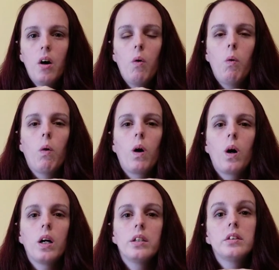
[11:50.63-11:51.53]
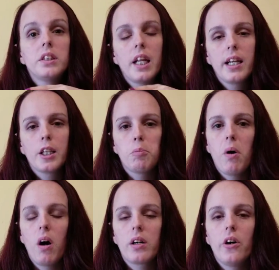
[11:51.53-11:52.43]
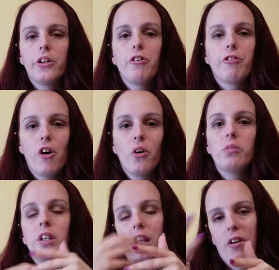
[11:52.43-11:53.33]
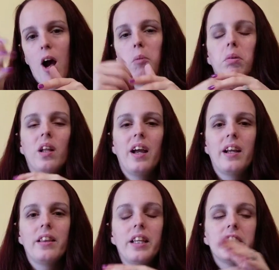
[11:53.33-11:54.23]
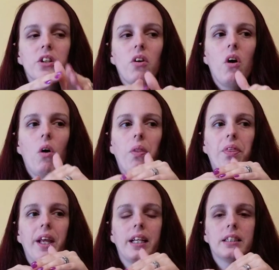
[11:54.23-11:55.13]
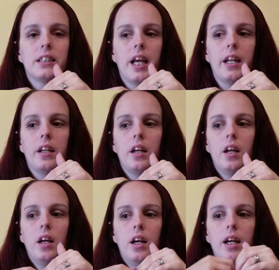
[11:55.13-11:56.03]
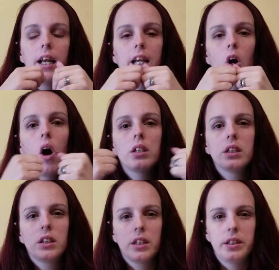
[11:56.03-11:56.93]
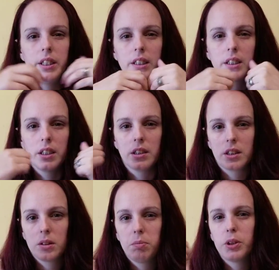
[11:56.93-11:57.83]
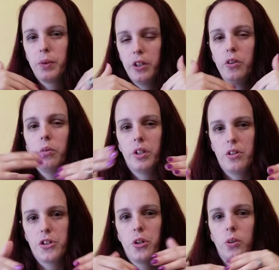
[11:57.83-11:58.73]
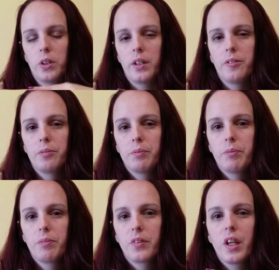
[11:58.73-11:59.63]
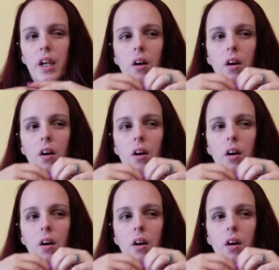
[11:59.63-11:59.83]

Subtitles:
or sitting at the park on your phone when they're out playing, these are all things that it causes a distance between you and your children. It